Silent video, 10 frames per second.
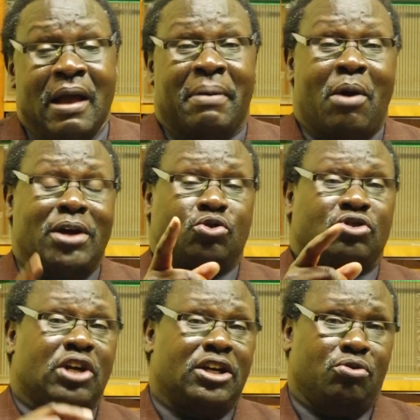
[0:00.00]
But I want to
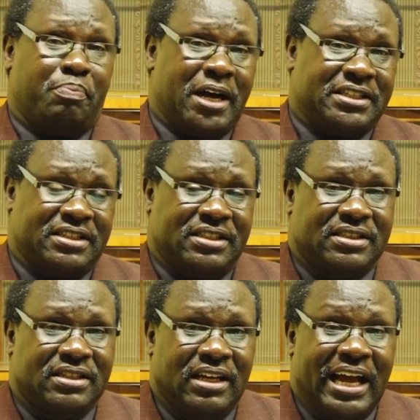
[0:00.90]
tell you,
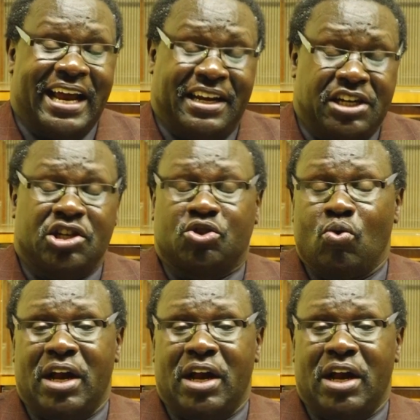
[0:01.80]
pastors and leaders who